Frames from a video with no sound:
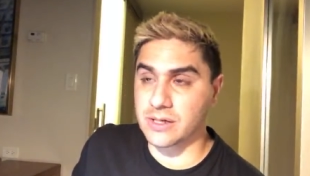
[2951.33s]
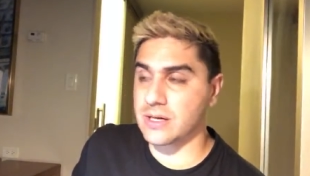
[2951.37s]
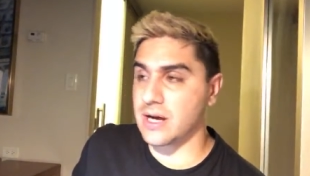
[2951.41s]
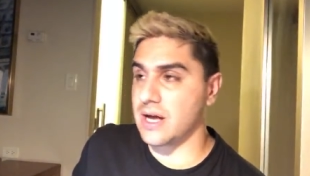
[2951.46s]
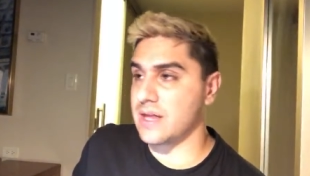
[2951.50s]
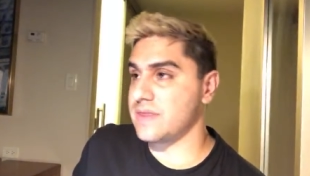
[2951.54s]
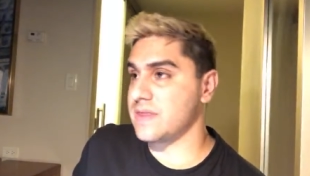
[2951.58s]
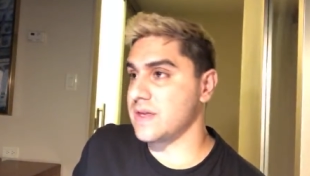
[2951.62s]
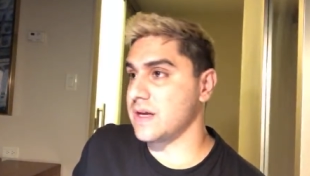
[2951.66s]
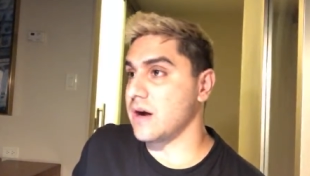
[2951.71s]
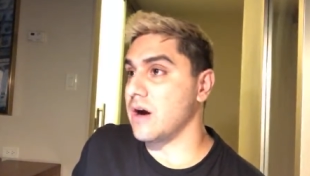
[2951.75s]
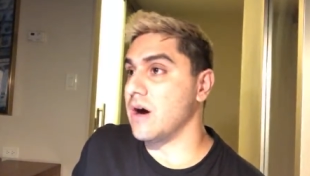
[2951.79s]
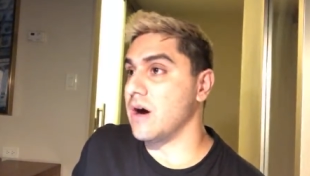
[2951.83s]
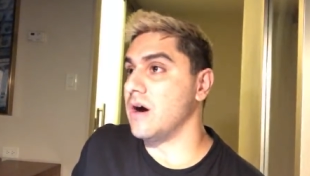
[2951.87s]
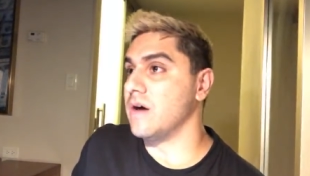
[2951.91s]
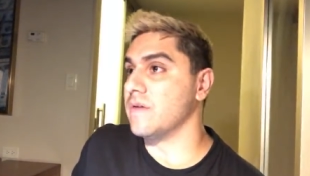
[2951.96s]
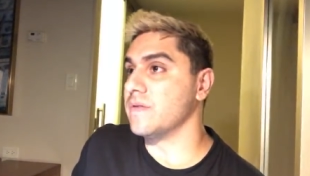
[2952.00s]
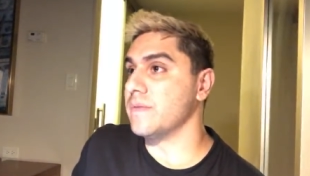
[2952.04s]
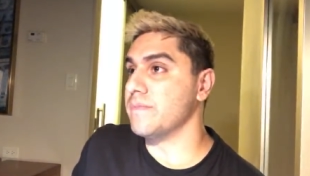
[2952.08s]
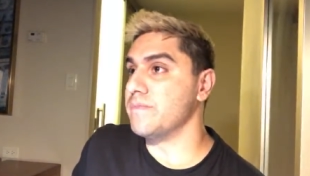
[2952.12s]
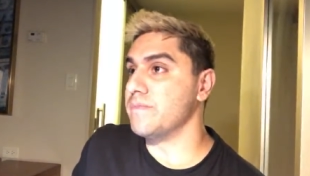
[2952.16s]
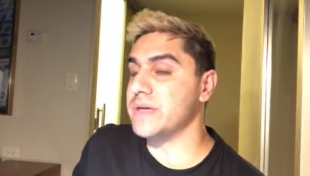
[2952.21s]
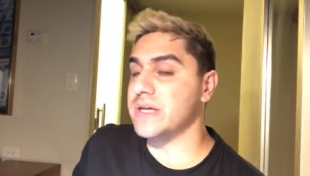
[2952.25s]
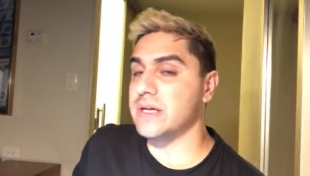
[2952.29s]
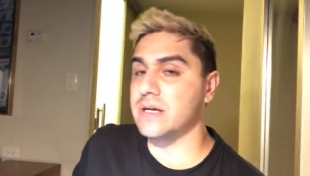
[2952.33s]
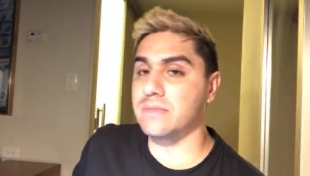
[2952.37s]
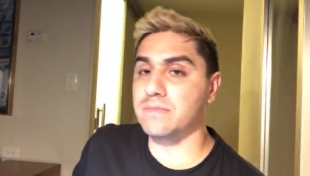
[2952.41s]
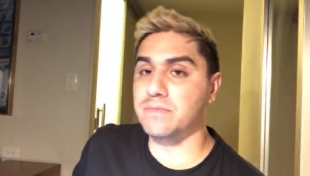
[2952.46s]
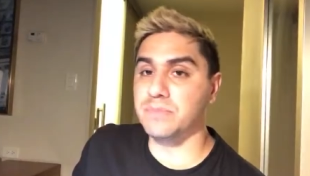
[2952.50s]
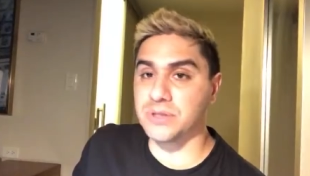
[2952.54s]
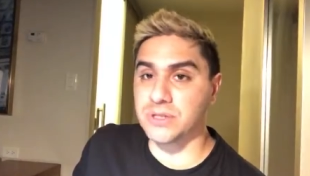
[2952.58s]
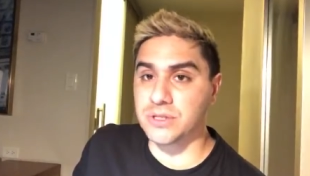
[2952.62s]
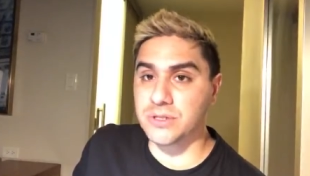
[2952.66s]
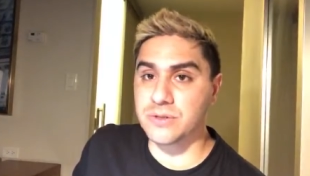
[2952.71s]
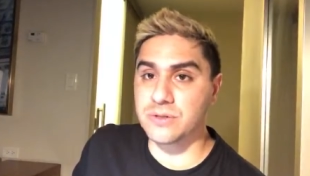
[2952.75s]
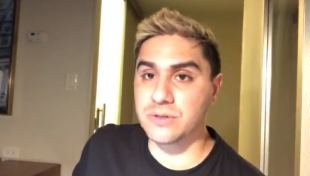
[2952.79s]
I think all the big
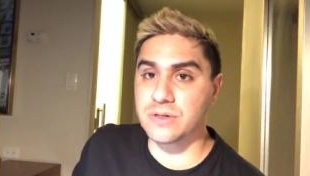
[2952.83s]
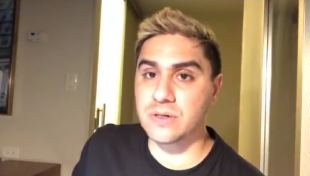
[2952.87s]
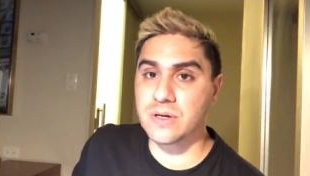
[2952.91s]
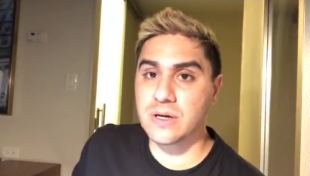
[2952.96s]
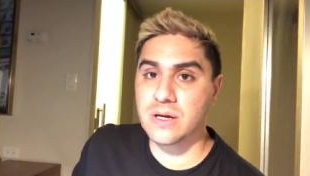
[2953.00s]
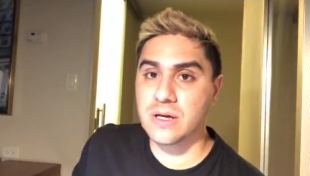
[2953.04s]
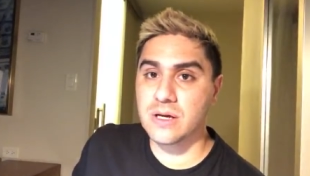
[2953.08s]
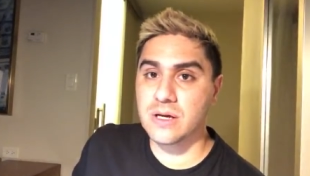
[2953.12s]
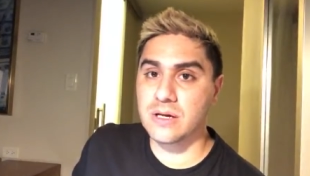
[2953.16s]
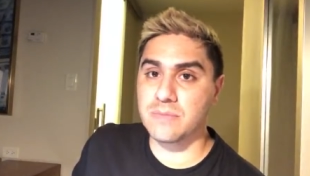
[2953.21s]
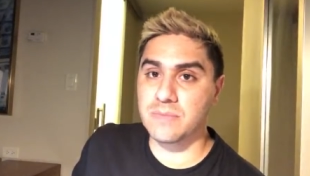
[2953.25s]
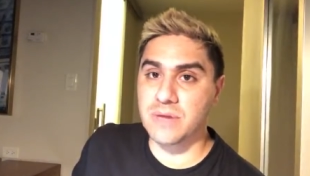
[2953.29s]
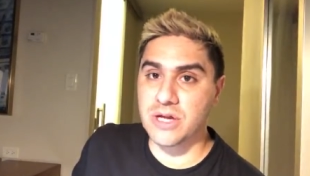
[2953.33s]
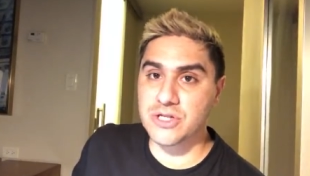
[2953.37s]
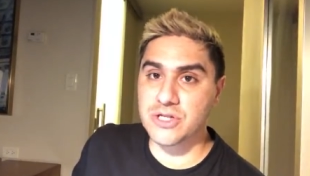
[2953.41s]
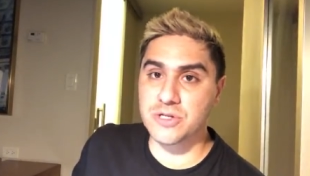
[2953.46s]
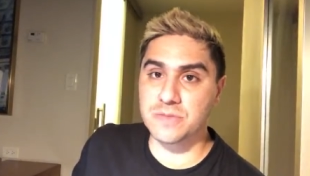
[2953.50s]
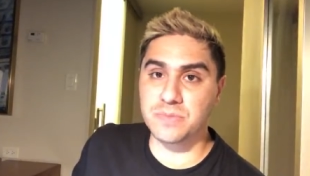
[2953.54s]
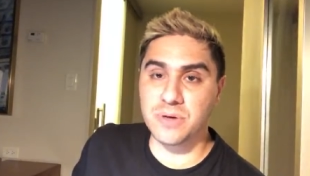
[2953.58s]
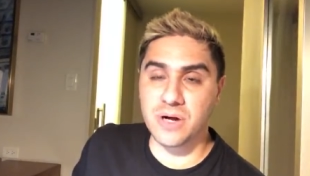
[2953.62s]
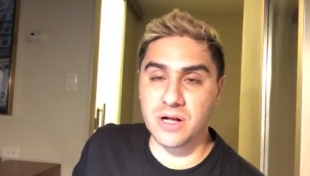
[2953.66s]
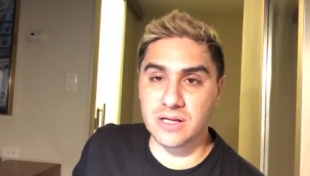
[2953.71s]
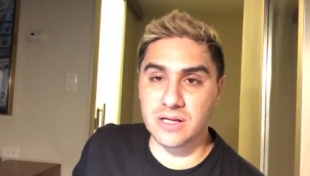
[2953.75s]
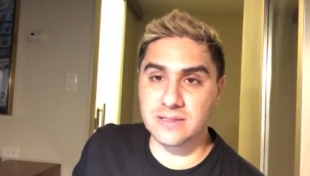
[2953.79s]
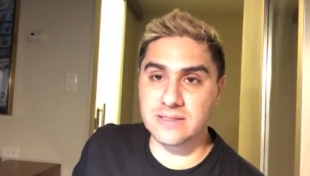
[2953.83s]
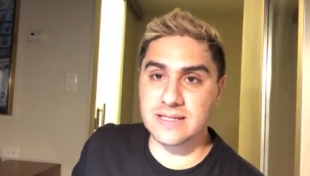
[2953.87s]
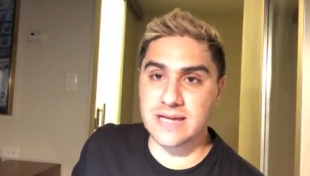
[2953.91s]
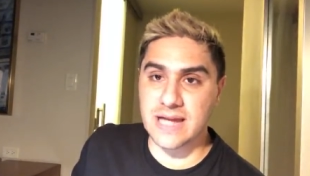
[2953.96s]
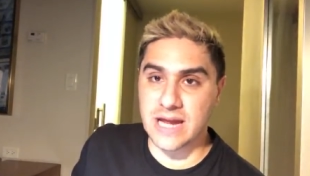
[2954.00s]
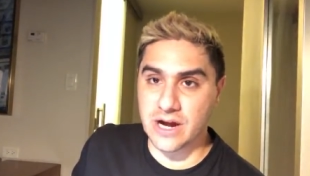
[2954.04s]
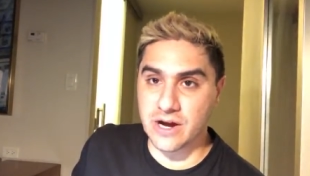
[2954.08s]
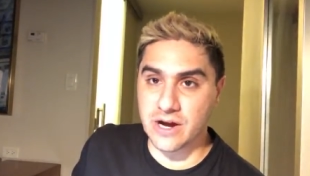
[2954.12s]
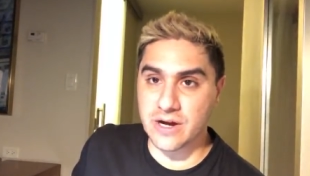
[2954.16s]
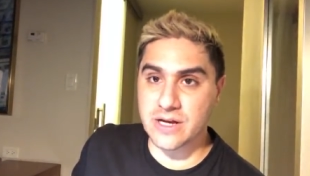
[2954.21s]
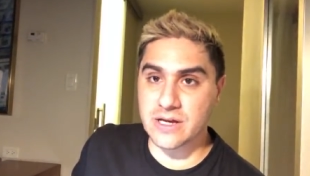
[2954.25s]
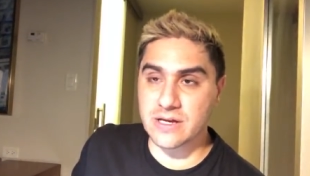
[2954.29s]
blue metropolitan
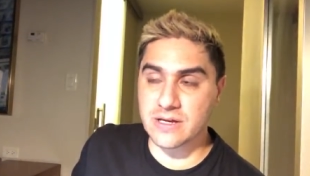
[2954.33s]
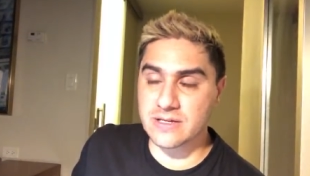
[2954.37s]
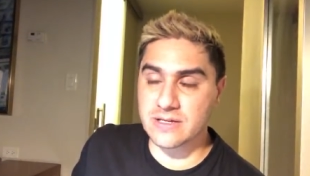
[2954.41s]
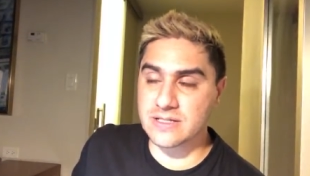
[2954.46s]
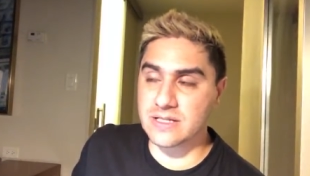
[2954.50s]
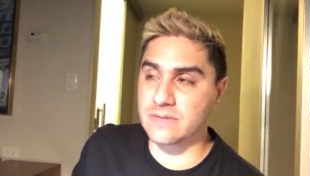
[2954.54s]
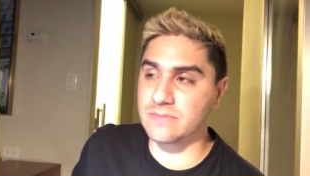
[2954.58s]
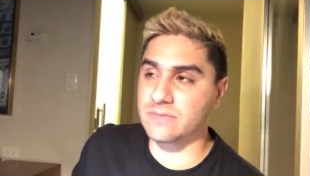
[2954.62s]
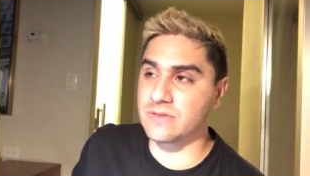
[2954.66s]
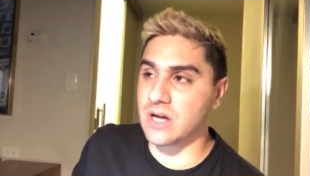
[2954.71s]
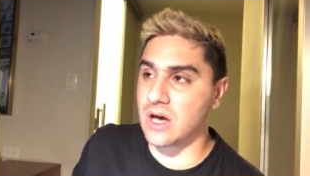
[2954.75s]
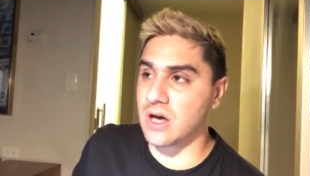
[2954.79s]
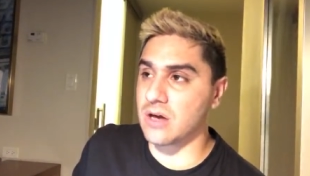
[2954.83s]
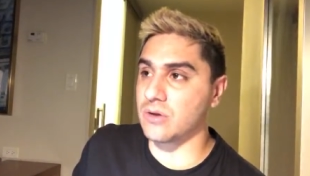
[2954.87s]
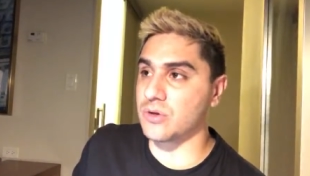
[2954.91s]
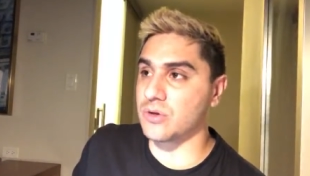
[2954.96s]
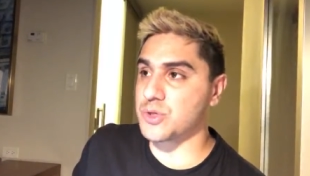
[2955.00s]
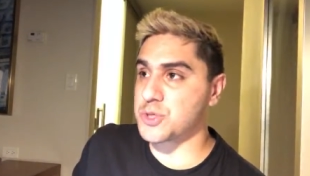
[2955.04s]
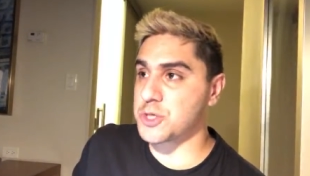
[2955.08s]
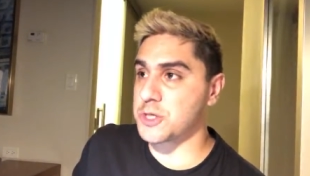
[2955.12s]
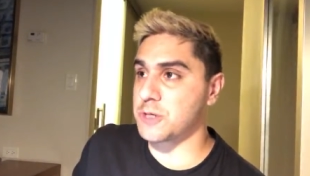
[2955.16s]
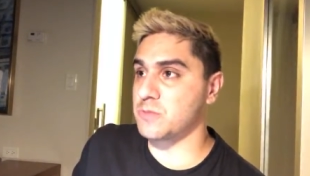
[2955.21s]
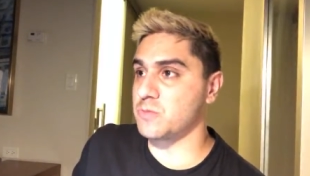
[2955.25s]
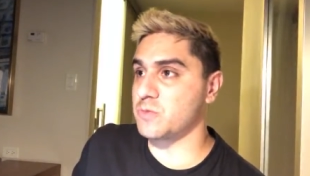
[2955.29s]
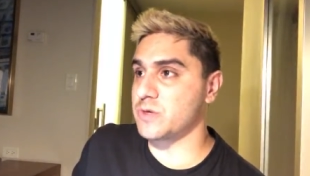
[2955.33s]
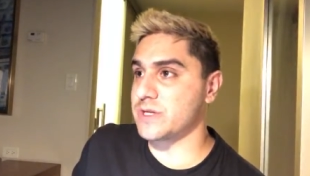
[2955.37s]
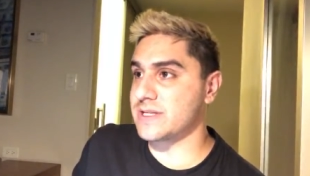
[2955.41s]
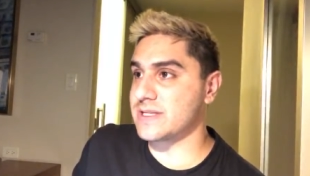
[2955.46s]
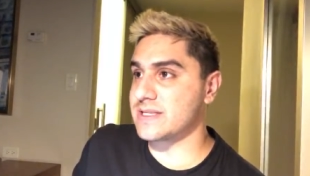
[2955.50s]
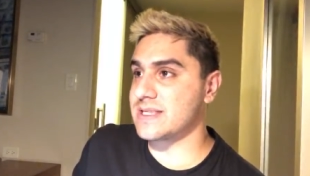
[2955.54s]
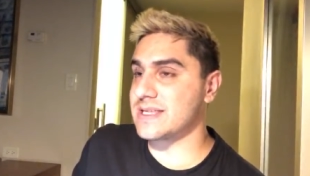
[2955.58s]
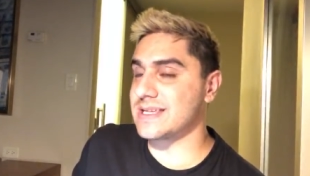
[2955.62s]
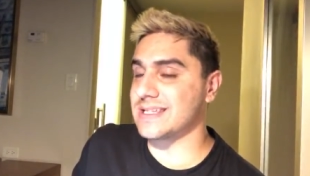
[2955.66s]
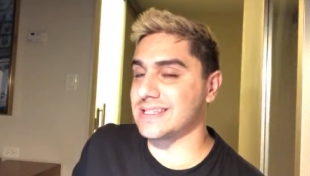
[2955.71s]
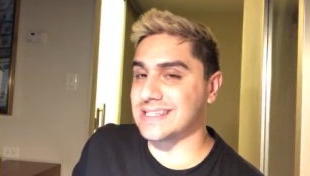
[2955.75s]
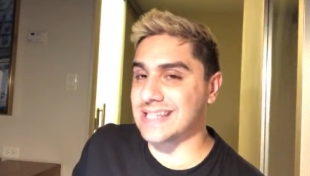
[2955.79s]
areas, if Donald Trump wins
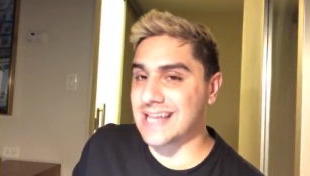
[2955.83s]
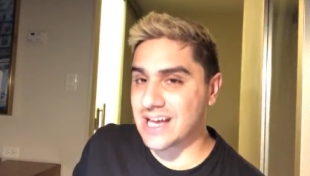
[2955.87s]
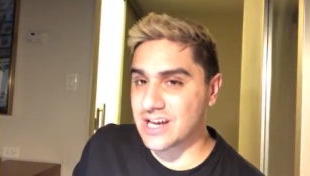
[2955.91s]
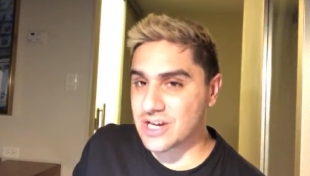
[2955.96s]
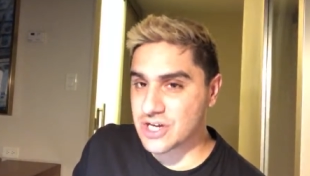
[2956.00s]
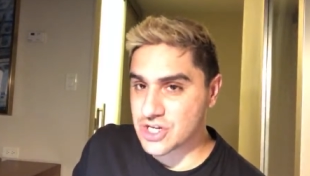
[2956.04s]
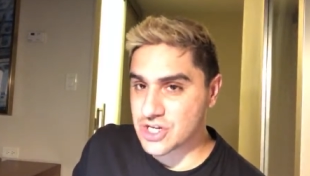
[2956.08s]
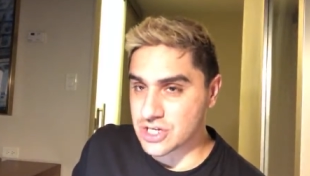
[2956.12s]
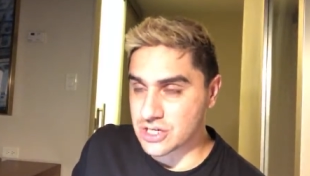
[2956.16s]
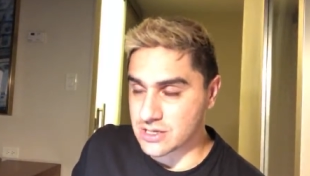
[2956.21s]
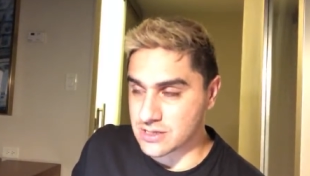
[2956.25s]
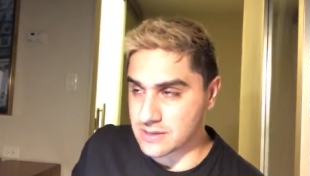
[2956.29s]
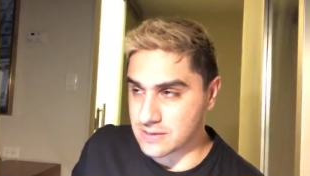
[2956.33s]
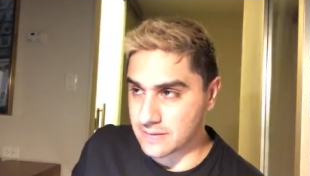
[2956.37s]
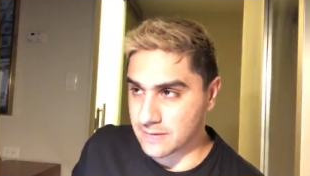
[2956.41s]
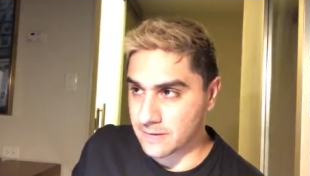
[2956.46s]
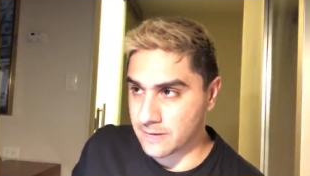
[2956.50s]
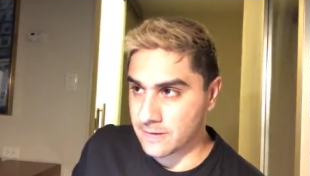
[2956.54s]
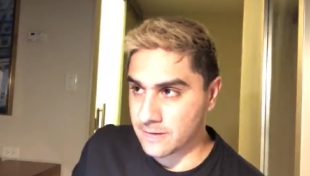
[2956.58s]
the election,